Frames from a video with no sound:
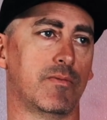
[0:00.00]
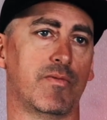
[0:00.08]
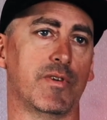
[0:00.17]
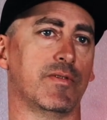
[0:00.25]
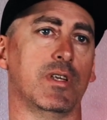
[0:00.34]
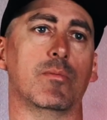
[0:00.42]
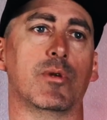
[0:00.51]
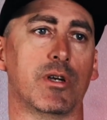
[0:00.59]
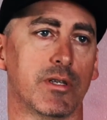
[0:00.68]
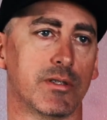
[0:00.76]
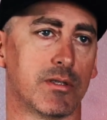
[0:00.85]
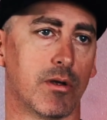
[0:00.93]

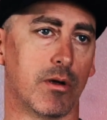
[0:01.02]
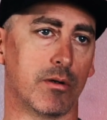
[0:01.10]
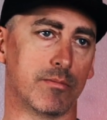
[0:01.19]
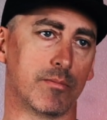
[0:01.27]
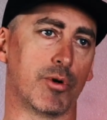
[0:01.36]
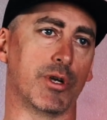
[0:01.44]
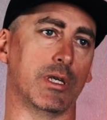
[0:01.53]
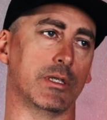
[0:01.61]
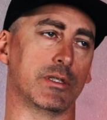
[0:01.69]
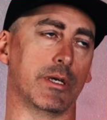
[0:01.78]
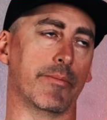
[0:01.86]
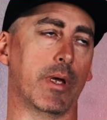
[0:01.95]
15-minute install, pretty
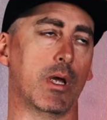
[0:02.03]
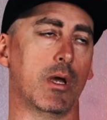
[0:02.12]
easy.